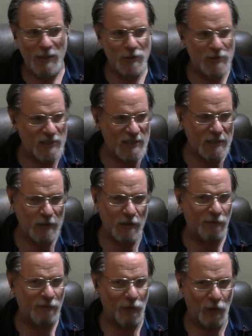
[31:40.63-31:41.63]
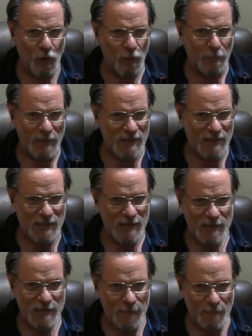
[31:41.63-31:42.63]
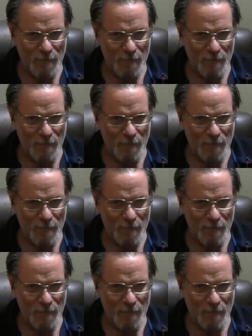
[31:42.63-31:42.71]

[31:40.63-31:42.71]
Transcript: Pinterest isn't good for local businesses.